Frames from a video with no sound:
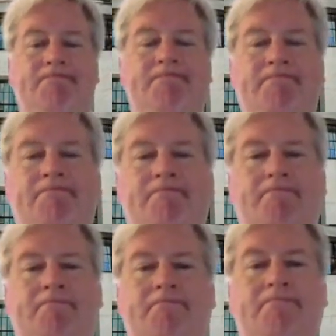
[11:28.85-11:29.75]

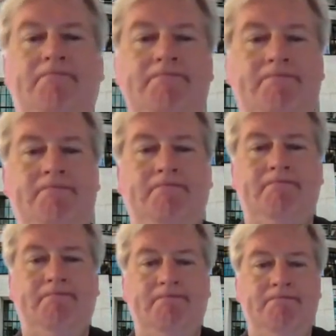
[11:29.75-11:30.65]

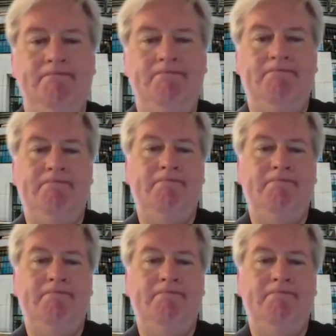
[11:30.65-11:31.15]
(silent)